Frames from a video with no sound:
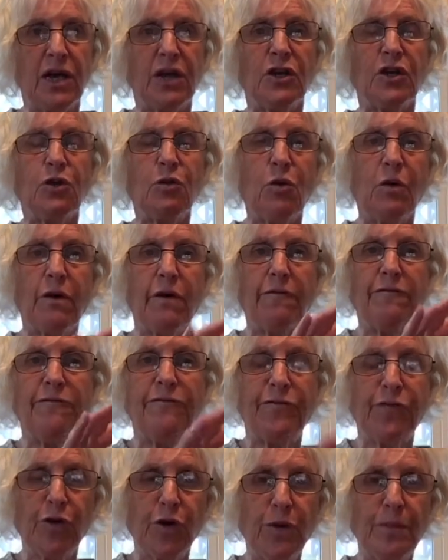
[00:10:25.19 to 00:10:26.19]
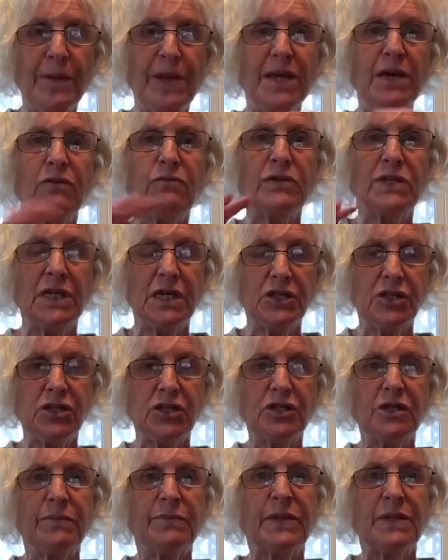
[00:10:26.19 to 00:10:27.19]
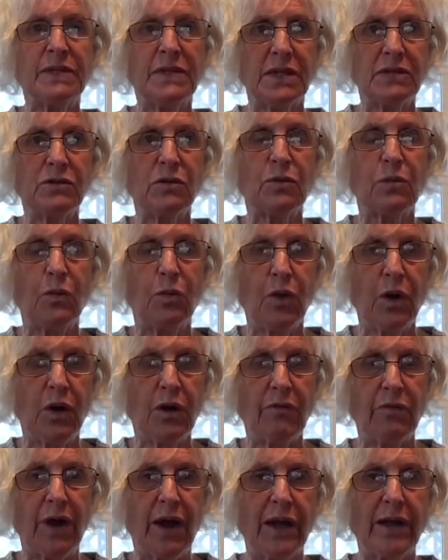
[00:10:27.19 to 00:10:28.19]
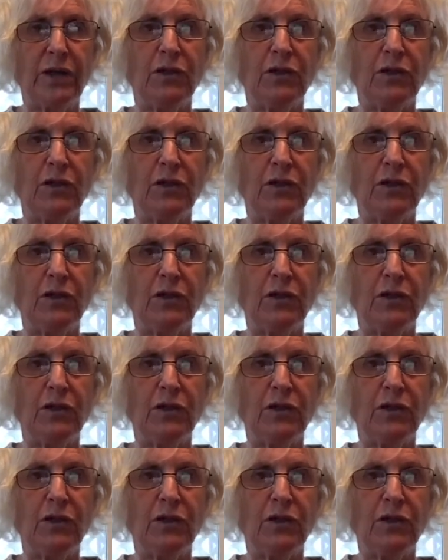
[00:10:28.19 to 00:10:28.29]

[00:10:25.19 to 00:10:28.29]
You are affirming a relationship that doesn't work right.